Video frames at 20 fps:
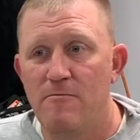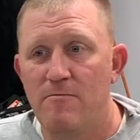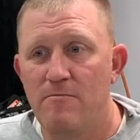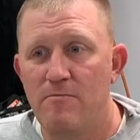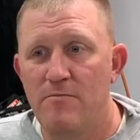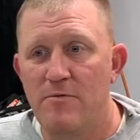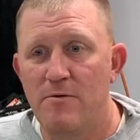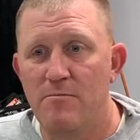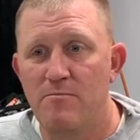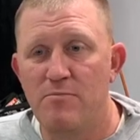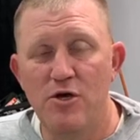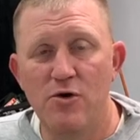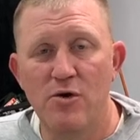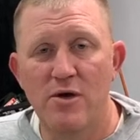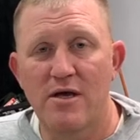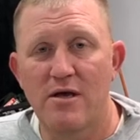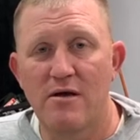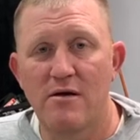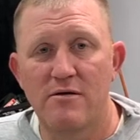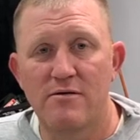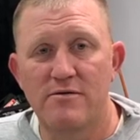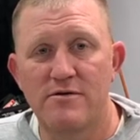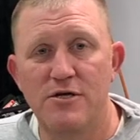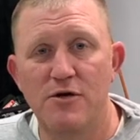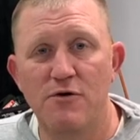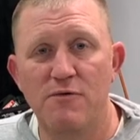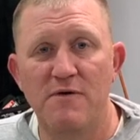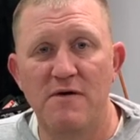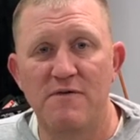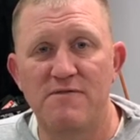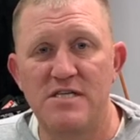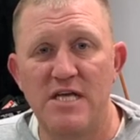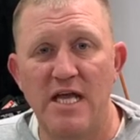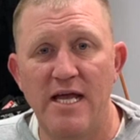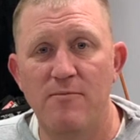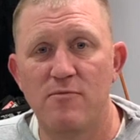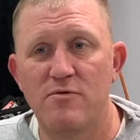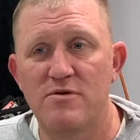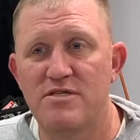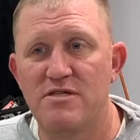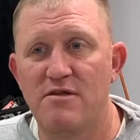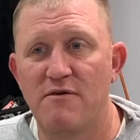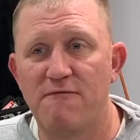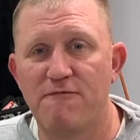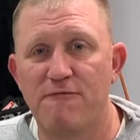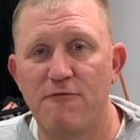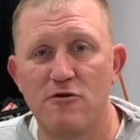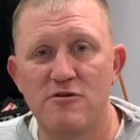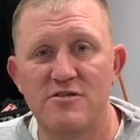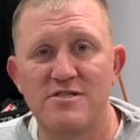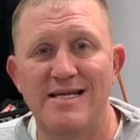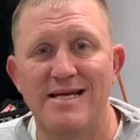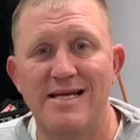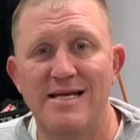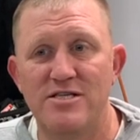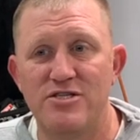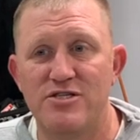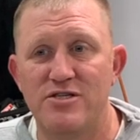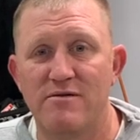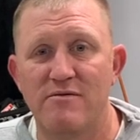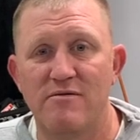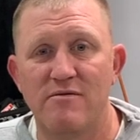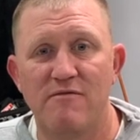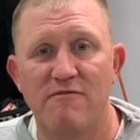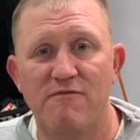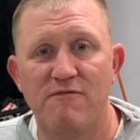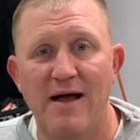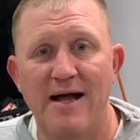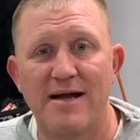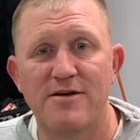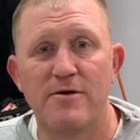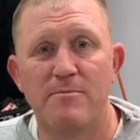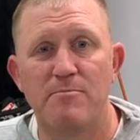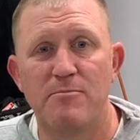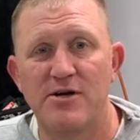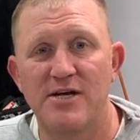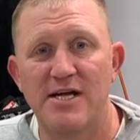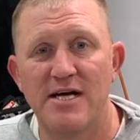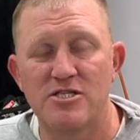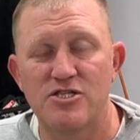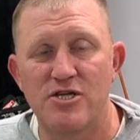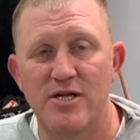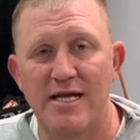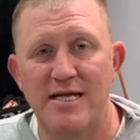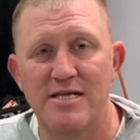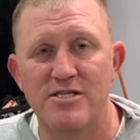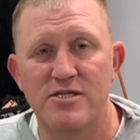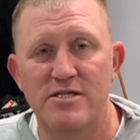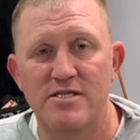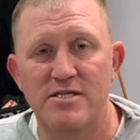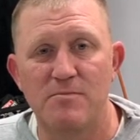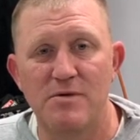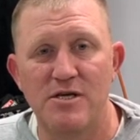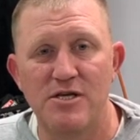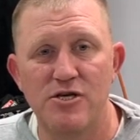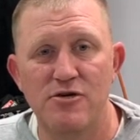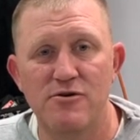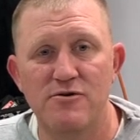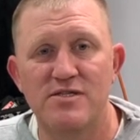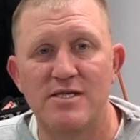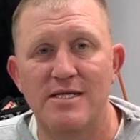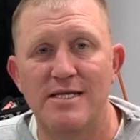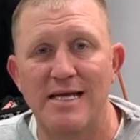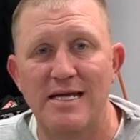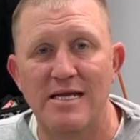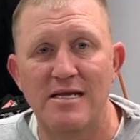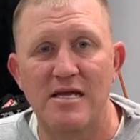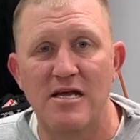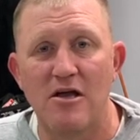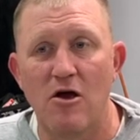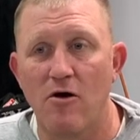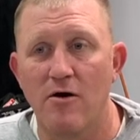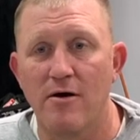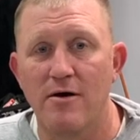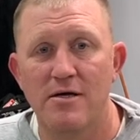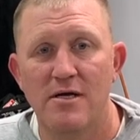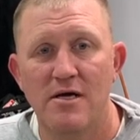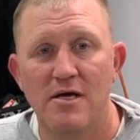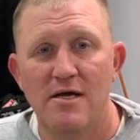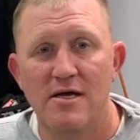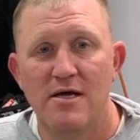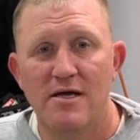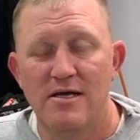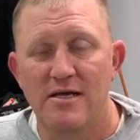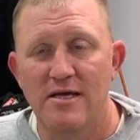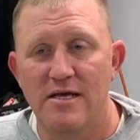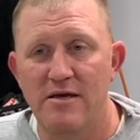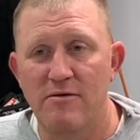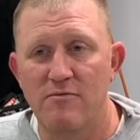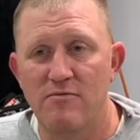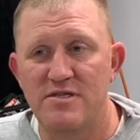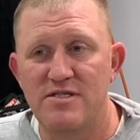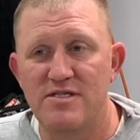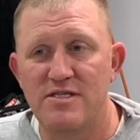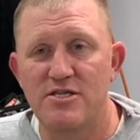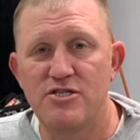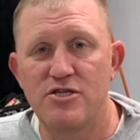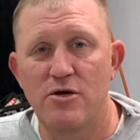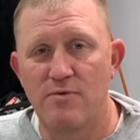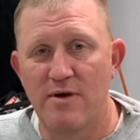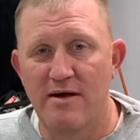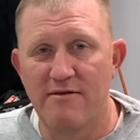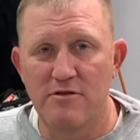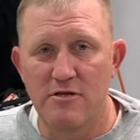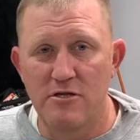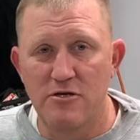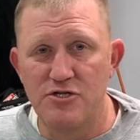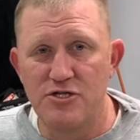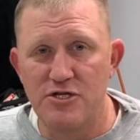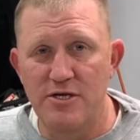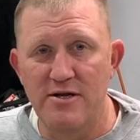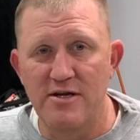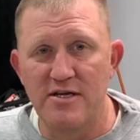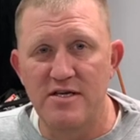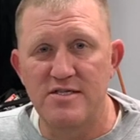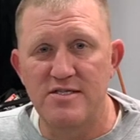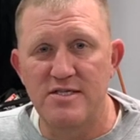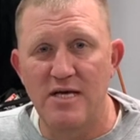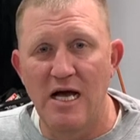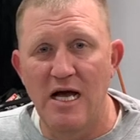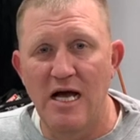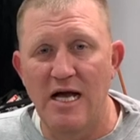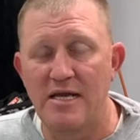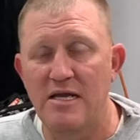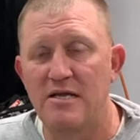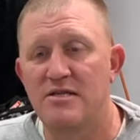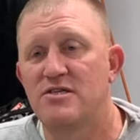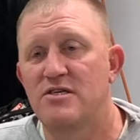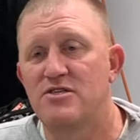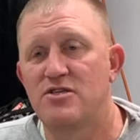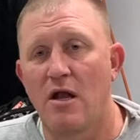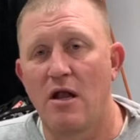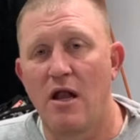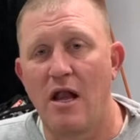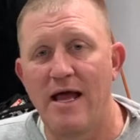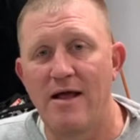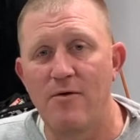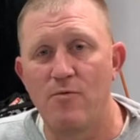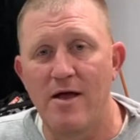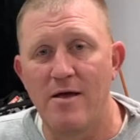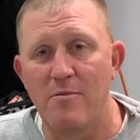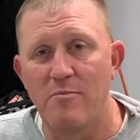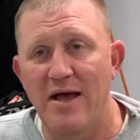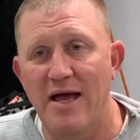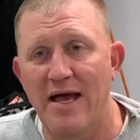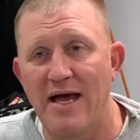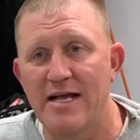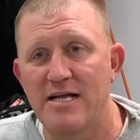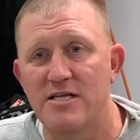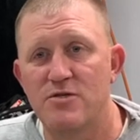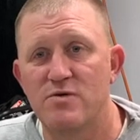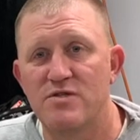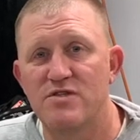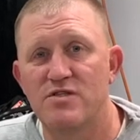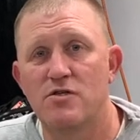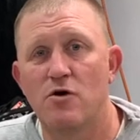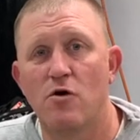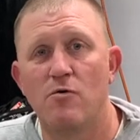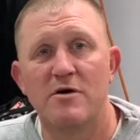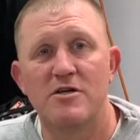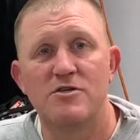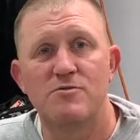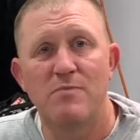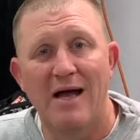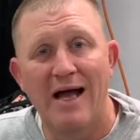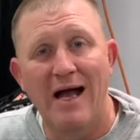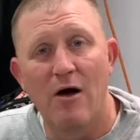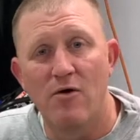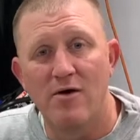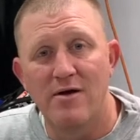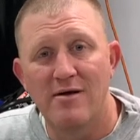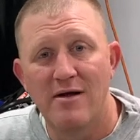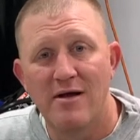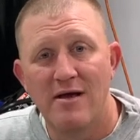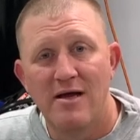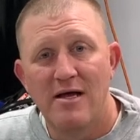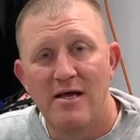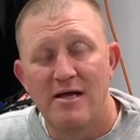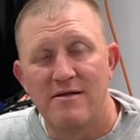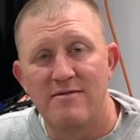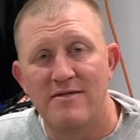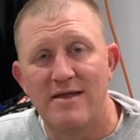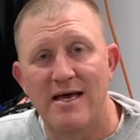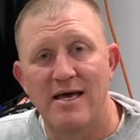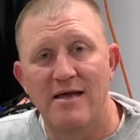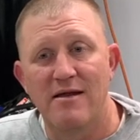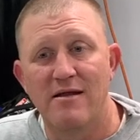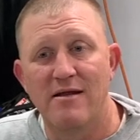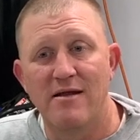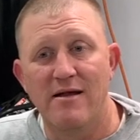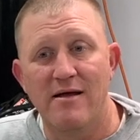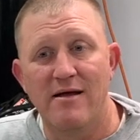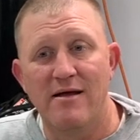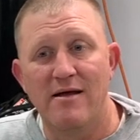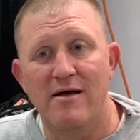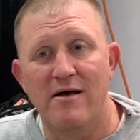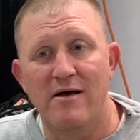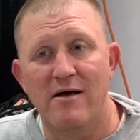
the Buick 215 was the first factory production engine to be used in IndyCar. It was such a revolutionary design and such a lightweight package with so much power that